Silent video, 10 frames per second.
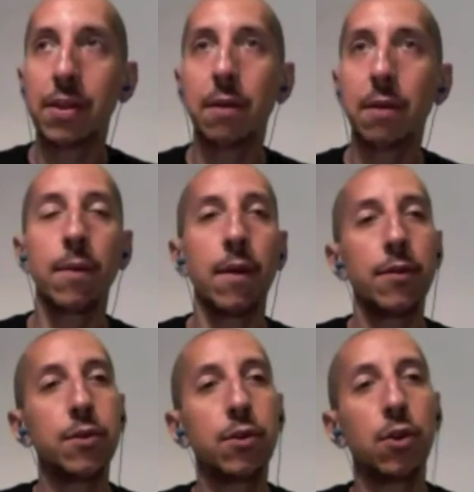them,
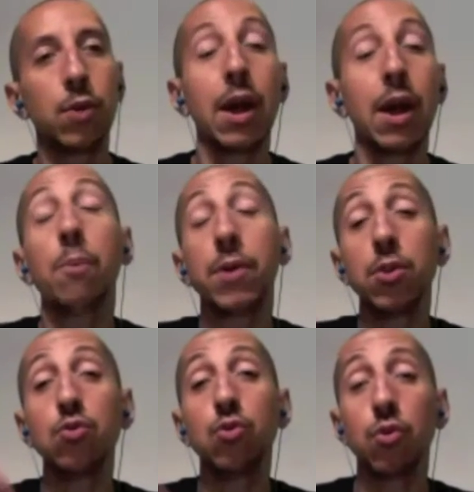you know, and helping
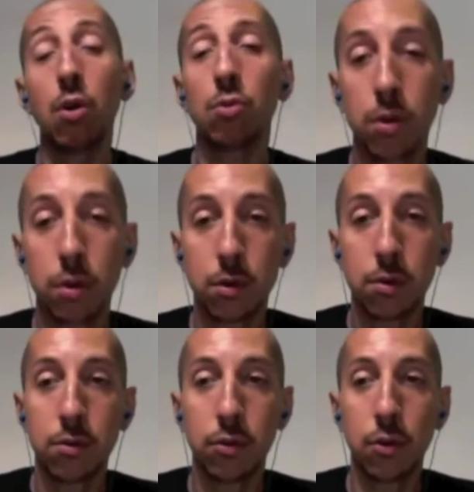you grow. So,